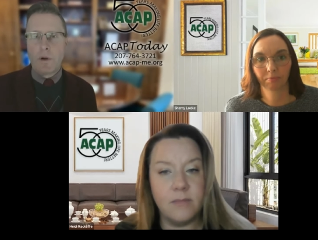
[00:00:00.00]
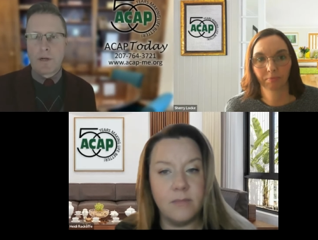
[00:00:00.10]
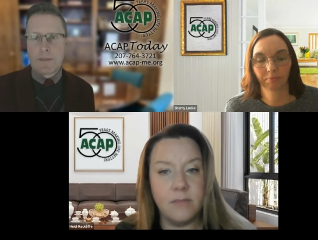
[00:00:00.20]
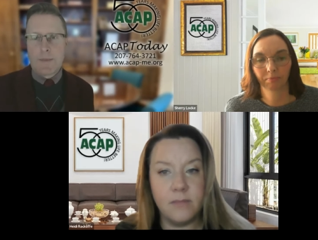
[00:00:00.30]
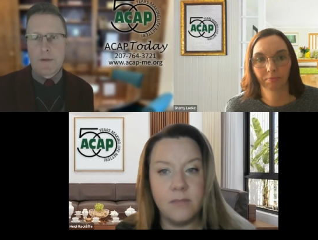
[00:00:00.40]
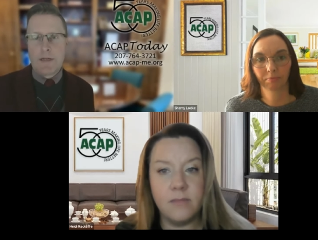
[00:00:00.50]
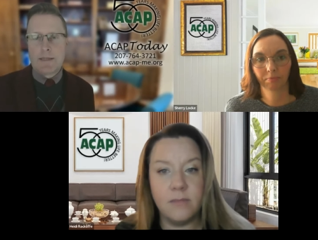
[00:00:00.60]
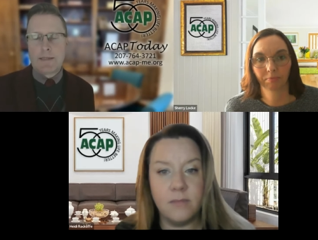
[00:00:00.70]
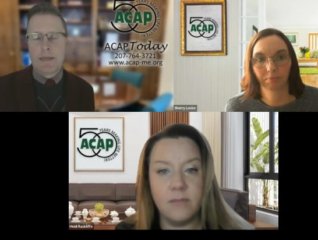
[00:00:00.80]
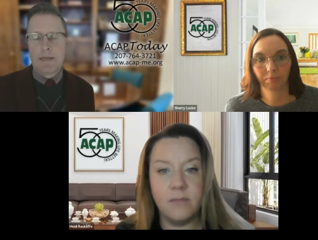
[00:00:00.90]
Speaker 1: we're
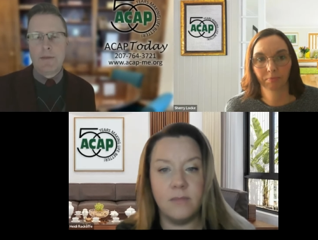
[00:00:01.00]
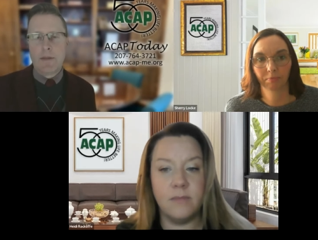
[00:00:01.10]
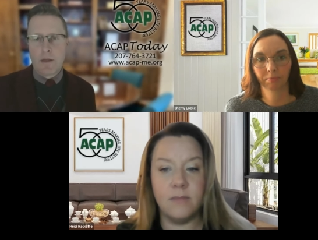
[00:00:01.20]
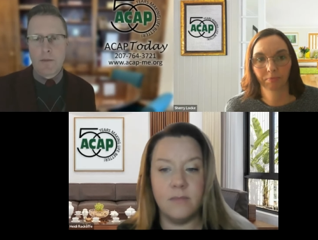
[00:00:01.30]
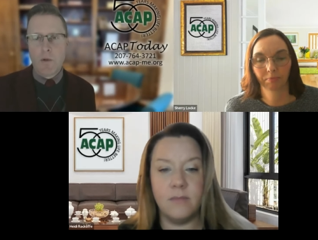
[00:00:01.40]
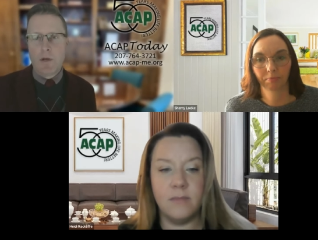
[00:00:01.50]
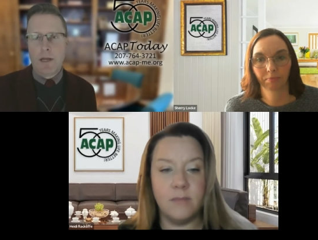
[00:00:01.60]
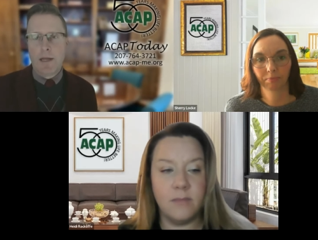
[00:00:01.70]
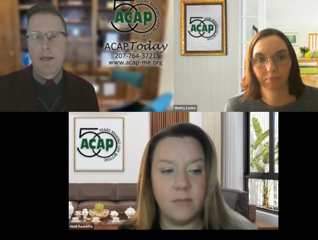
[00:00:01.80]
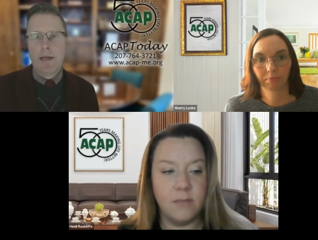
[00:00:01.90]
experiencing in the
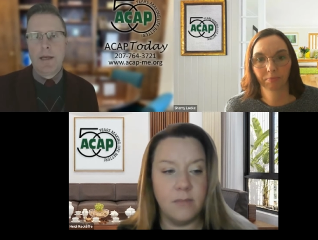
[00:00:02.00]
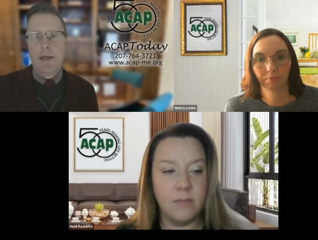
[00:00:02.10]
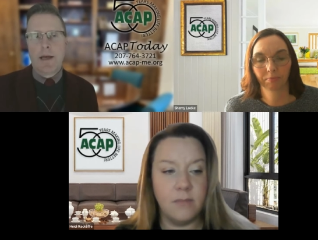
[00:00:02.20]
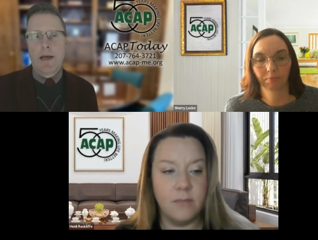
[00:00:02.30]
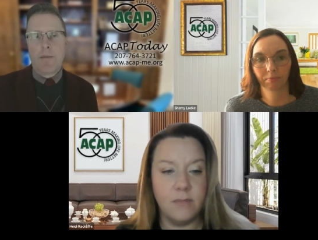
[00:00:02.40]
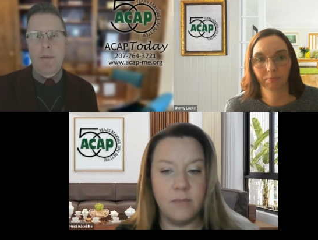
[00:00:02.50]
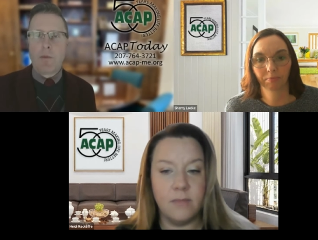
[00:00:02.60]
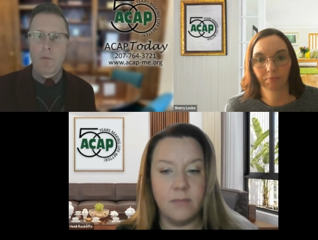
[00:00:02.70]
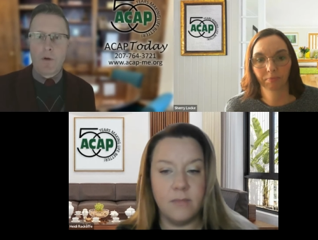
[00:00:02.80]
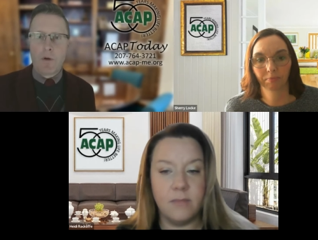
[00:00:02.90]
community um, and
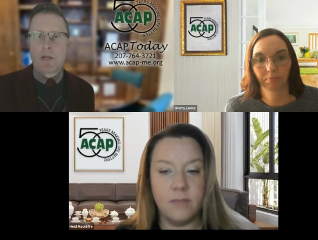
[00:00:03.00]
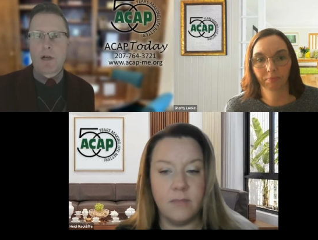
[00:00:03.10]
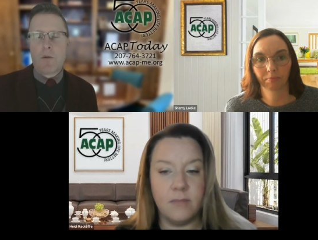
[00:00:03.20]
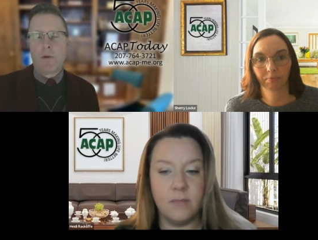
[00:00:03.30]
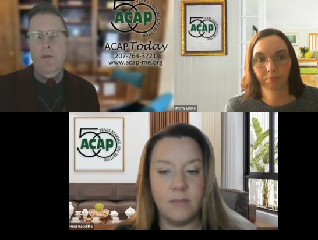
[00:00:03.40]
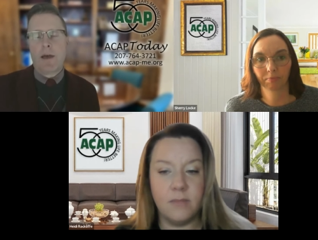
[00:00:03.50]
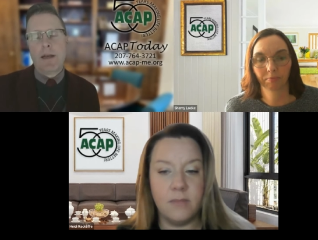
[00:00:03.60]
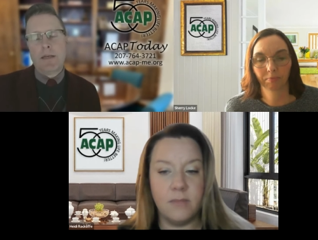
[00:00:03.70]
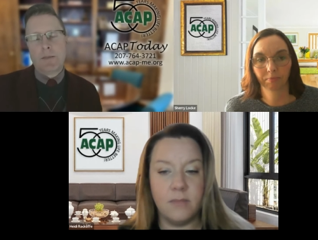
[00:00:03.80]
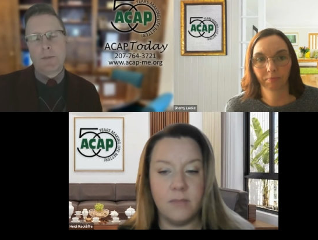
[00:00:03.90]
then we'll go to talk with
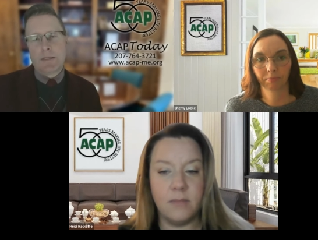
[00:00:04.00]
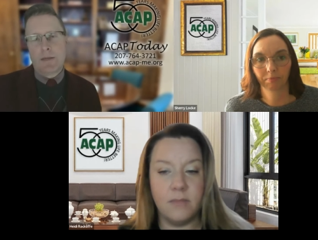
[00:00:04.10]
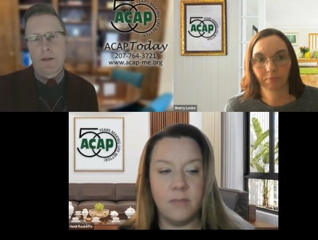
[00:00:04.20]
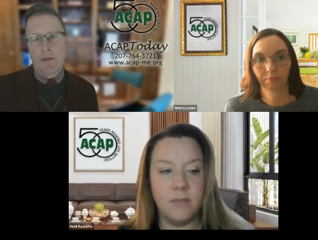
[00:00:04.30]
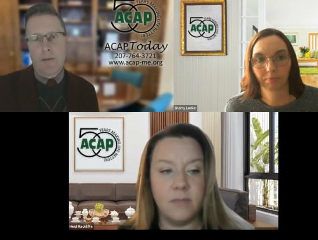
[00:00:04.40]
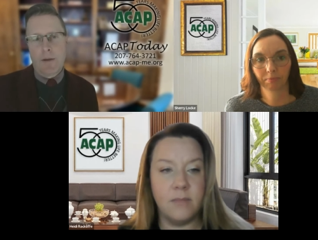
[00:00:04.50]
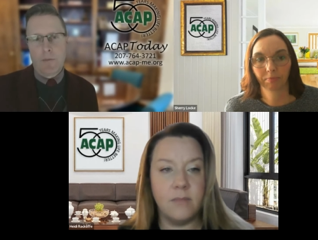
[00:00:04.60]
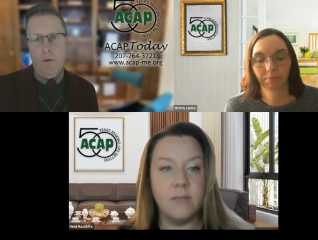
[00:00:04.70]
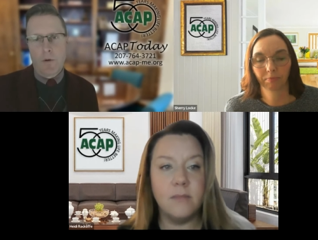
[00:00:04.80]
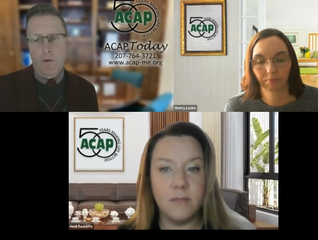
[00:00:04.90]
Heidi specifically about
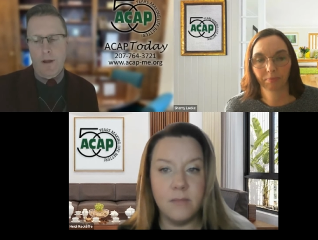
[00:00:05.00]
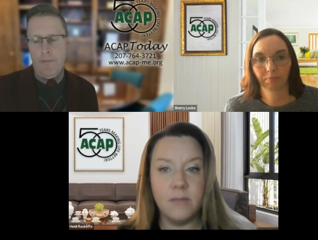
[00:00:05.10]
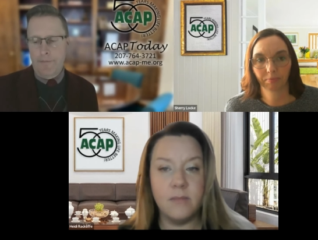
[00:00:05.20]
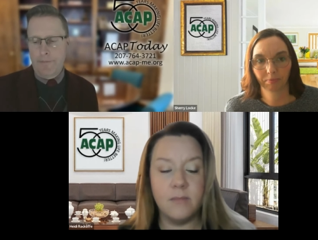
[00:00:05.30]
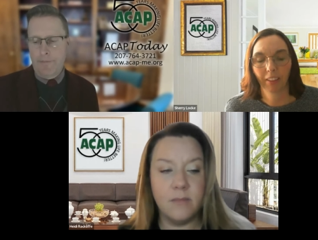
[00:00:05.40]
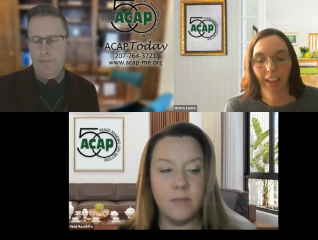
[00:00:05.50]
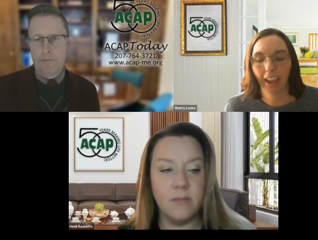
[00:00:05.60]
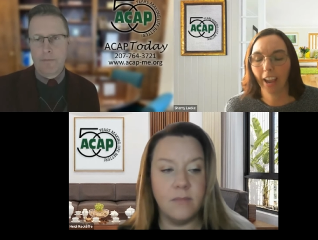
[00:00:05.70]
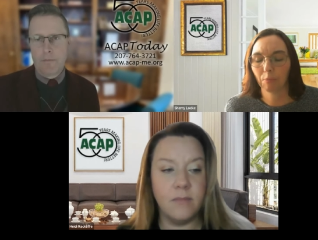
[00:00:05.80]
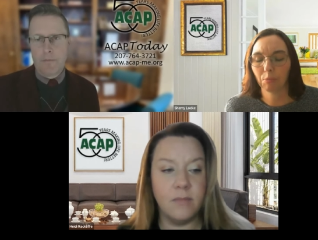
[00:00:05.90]
the program.
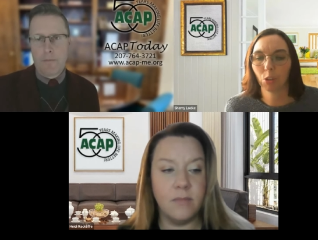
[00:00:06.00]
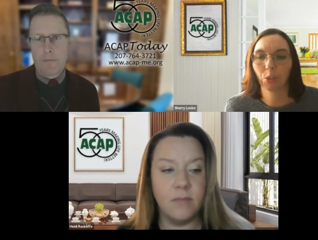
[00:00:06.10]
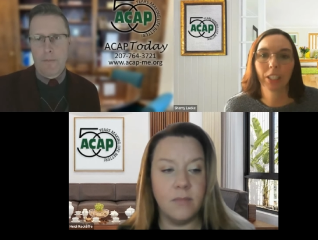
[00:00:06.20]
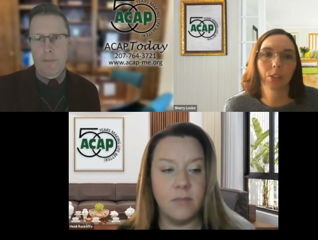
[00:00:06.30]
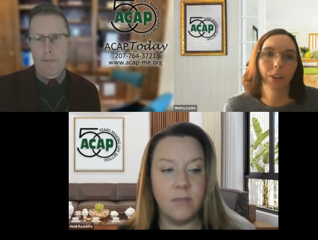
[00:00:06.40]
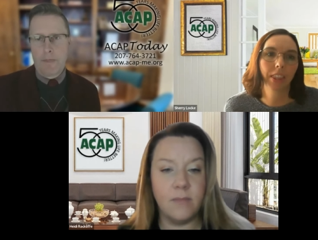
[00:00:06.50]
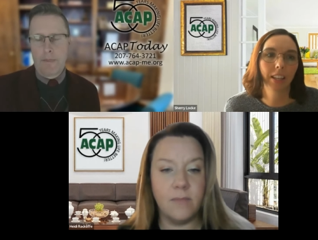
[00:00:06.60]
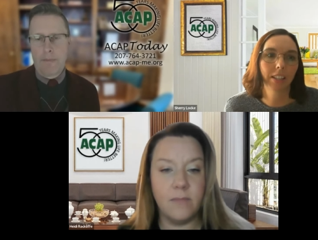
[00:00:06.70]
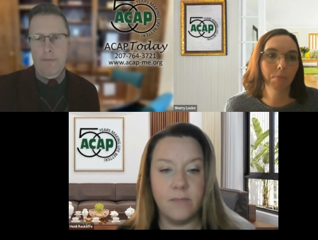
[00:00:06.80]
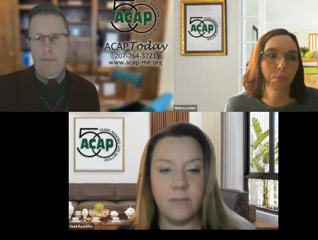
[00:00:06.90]
Speaker 2: Absolutely. So I think
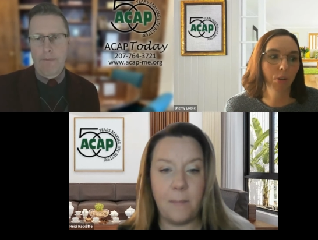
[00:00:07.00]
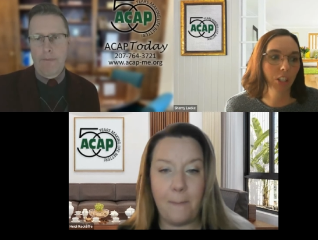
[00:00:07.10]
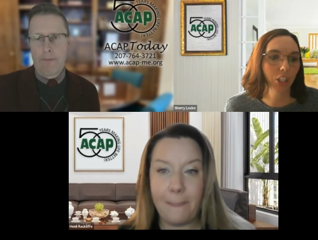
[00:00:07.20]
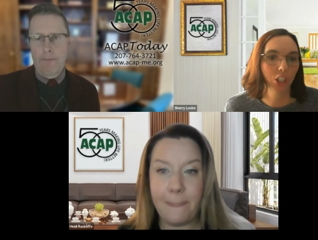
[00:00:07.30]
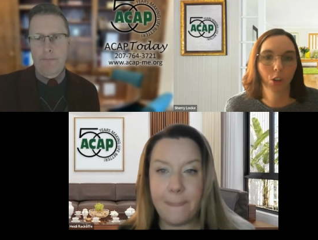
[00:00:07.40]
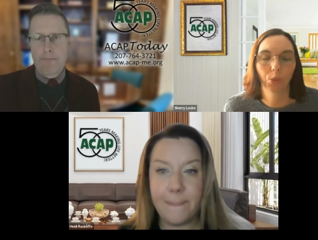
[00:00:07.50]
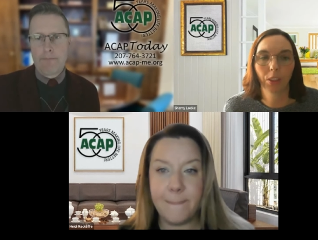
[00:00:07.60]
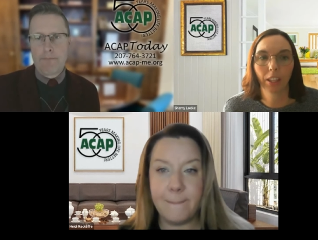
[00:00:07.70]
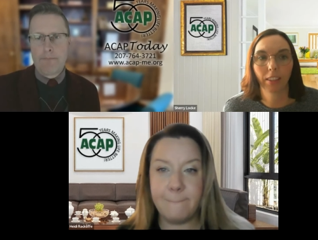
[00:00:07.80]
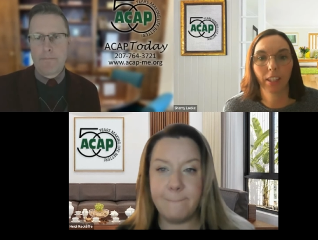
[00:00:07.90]
it's important to note
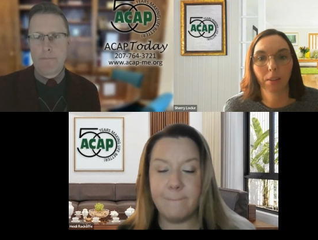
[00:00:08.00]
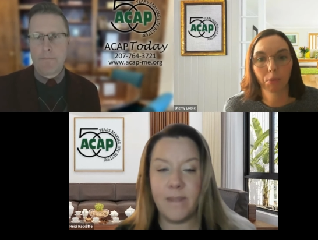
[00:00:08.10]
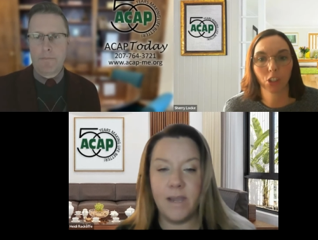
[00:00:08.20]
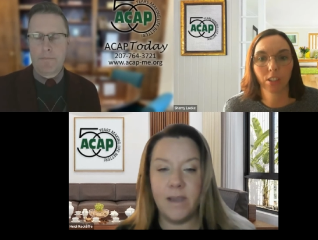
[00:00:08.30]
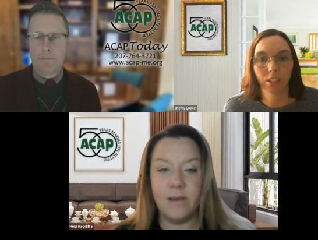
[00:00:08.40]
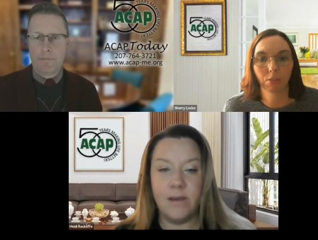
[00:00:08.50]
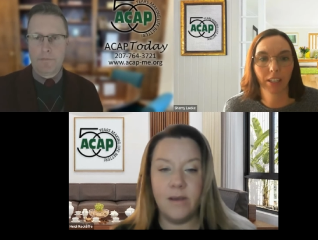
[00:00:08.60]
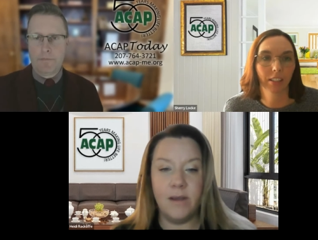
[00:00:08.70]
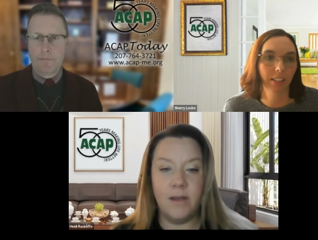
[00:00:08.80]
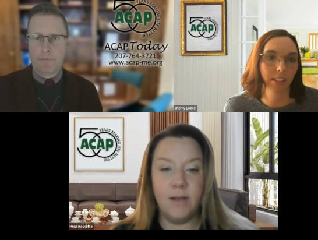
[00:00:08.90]
that the Emergency
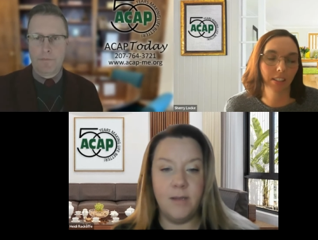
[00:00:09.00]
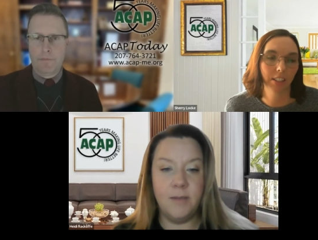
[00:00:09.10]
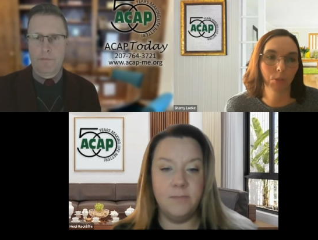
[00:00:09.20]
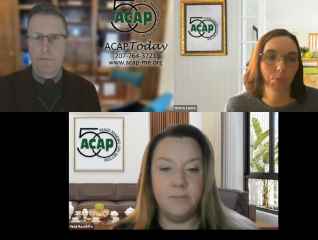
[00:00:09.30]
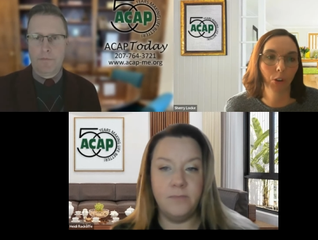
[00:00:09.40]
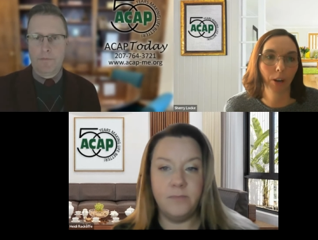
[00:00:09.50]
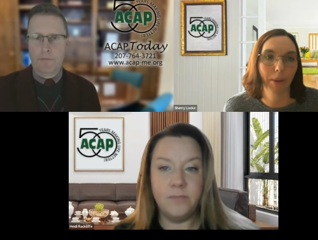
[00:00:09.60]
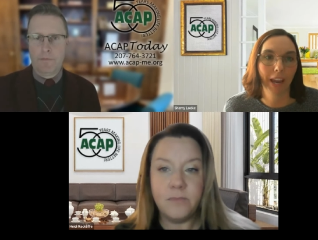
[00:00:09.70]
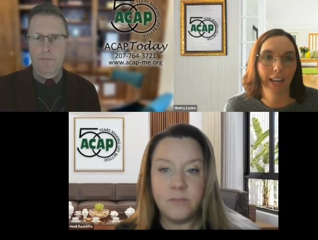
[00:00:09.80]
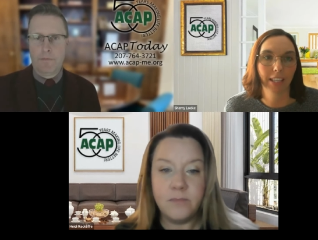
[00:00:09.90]
Rental Assistance Program
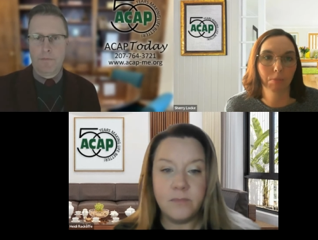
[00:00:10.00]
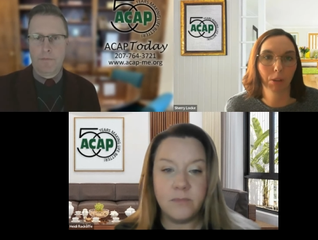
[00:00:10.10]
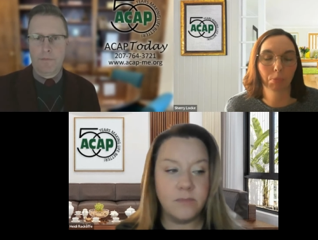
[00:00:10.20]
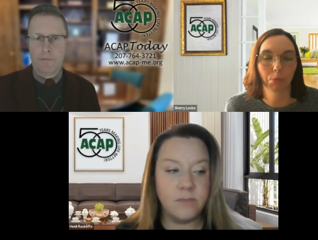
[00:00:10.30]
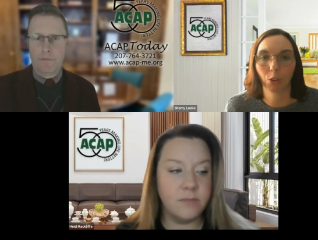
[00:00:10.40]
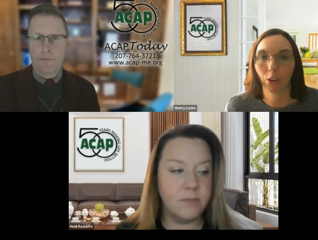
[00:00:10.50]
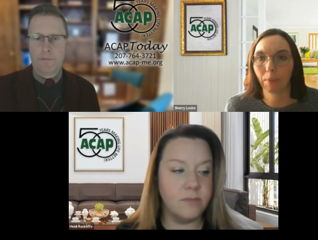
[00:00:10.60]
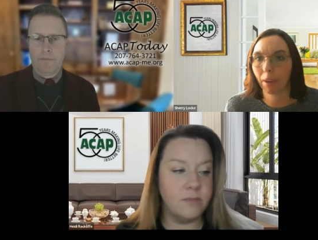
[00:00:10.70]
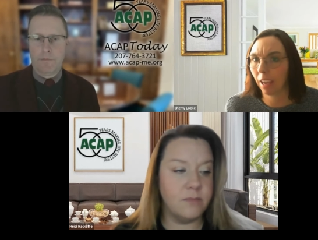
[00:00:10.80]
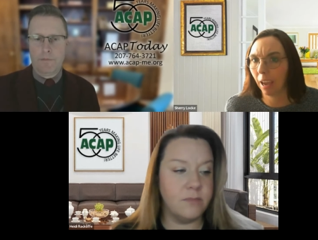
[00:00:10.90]
has been a program
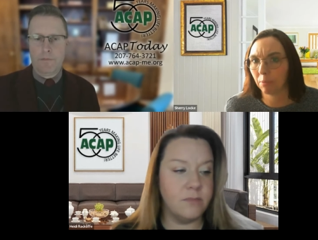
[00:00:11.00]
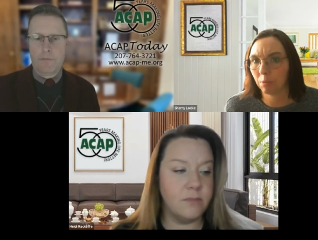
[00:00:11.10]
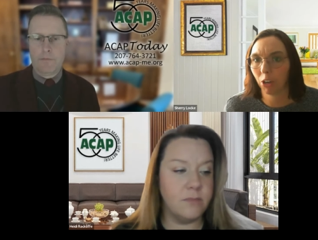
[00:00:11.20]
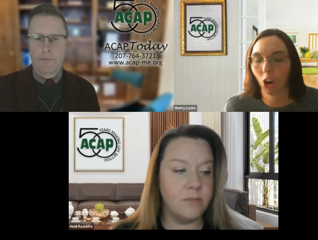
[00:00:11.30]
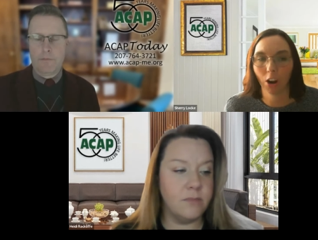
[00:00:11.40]
ACAP's been